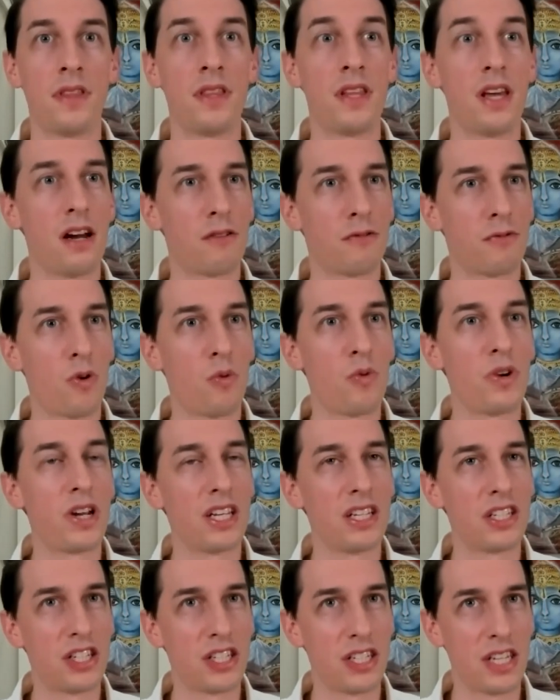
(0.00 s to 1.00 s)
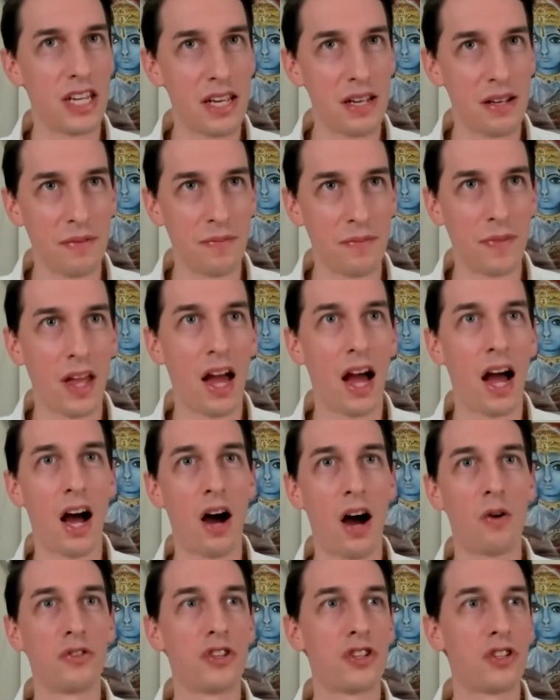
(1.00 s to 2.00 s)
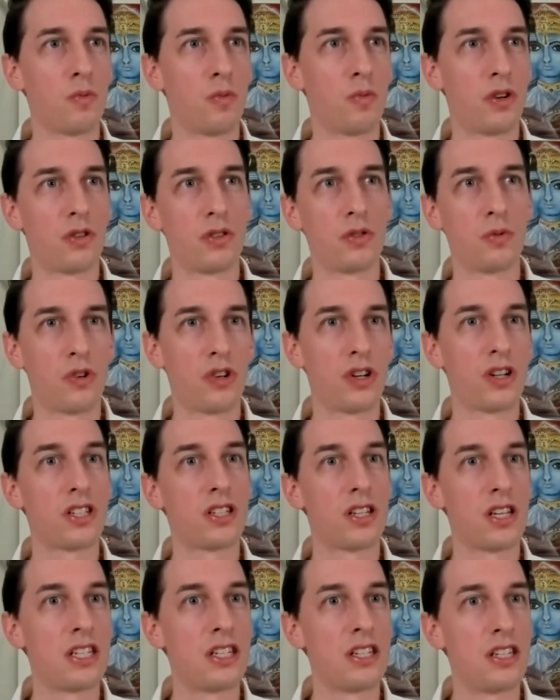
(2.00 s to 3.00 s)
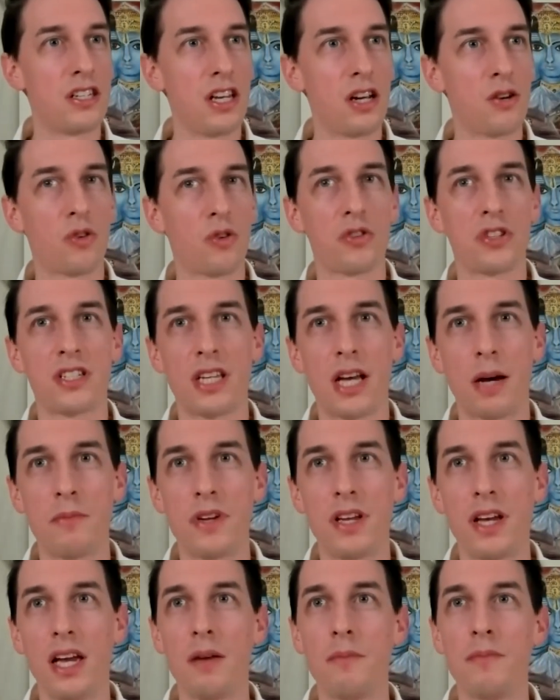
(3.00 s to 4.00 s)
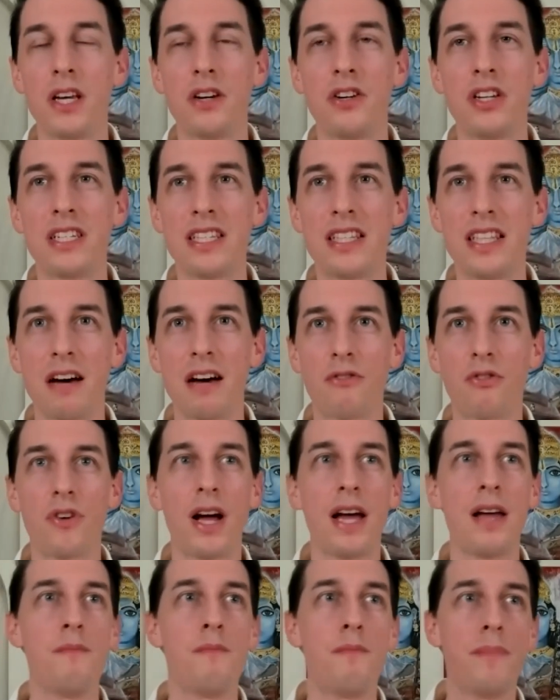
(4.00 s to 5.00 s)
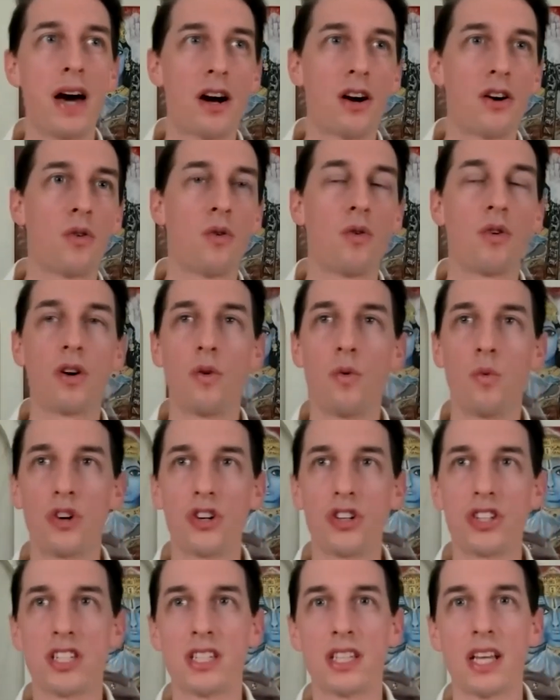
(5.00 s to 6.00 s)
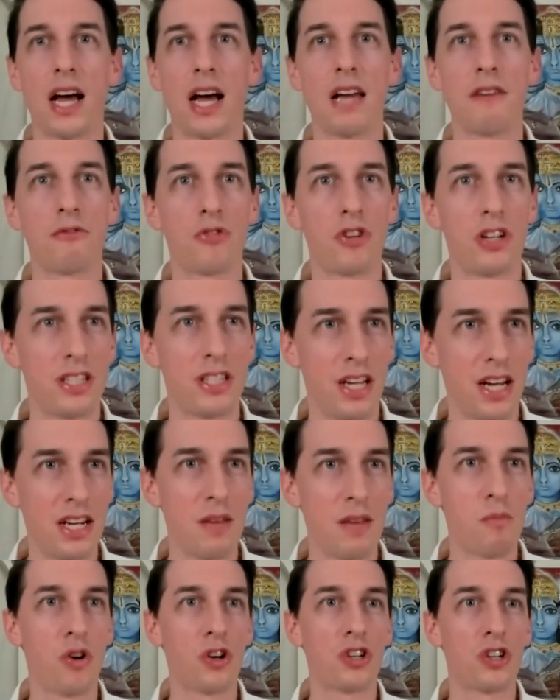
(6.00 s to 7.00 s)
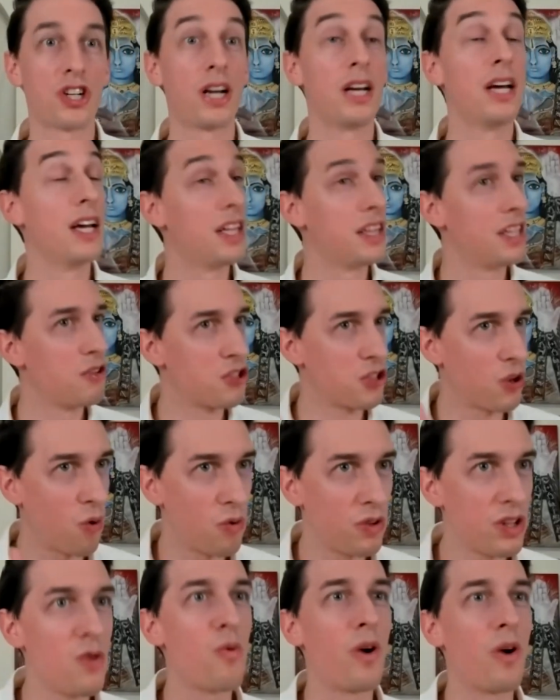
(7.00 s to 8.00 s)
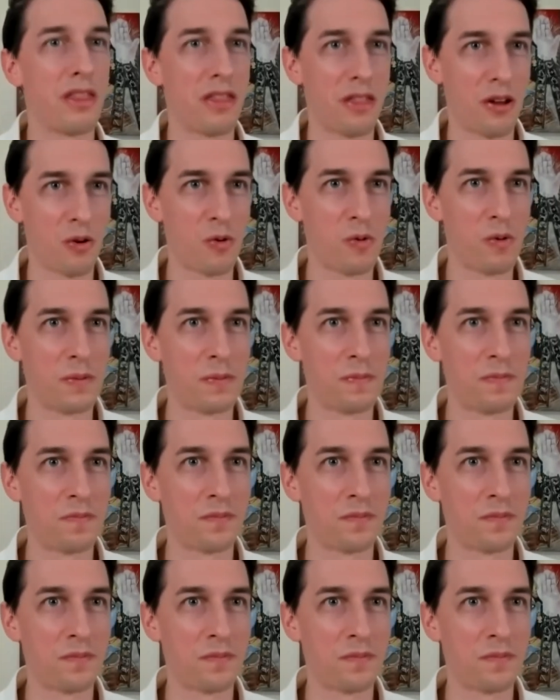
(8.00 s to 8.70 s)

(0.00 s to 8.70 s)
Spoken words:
Therefore, we can see how this world works. Zero-sum game. There is never a better or a worse time for attaining moksha. There is only one, though.